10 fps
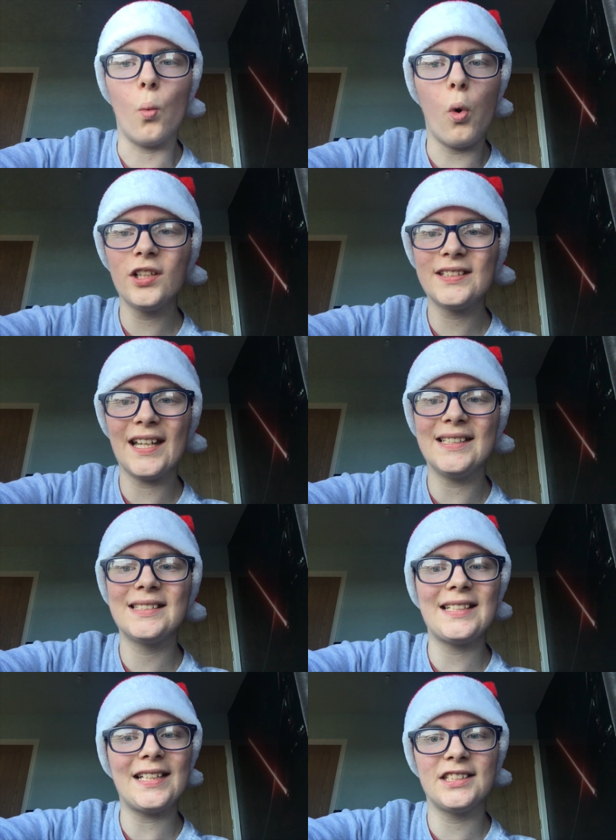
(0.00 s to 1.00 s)
What
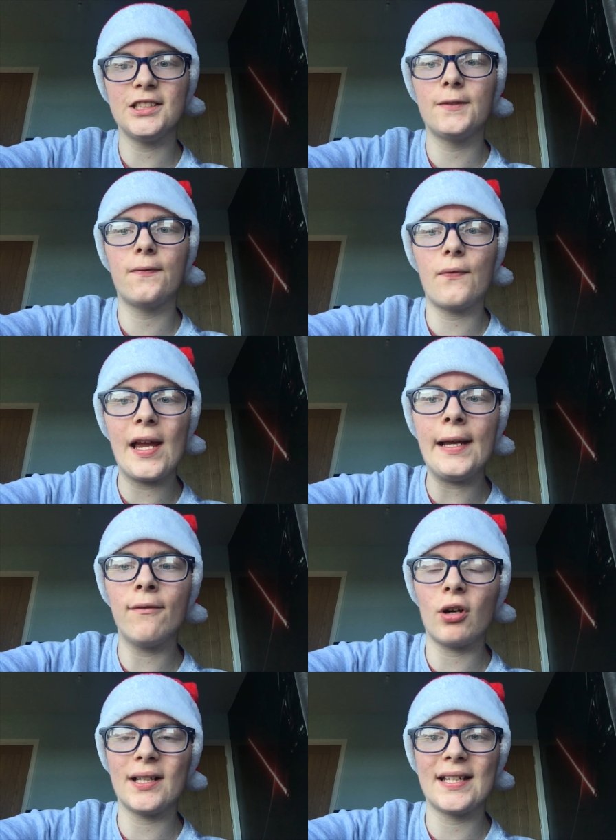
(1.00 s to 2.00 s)
is Santa's
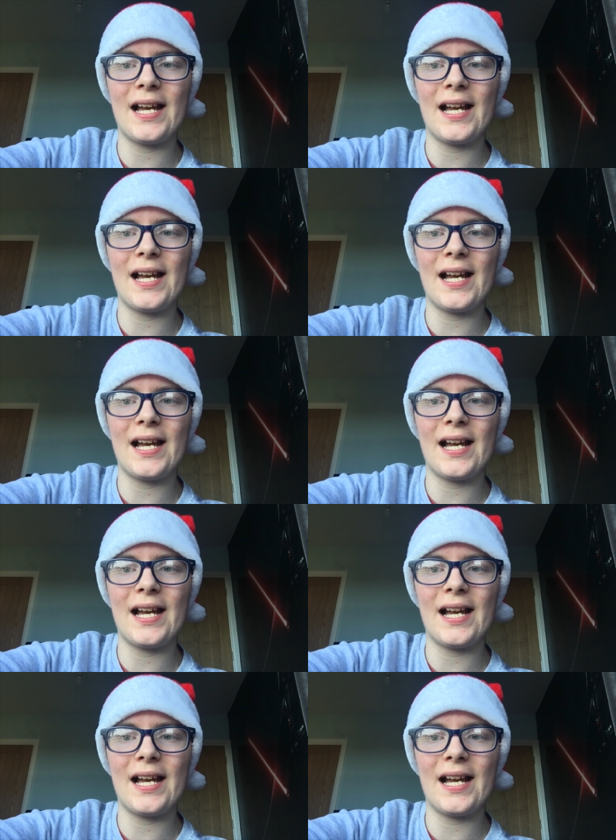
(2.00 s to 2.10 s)
favourite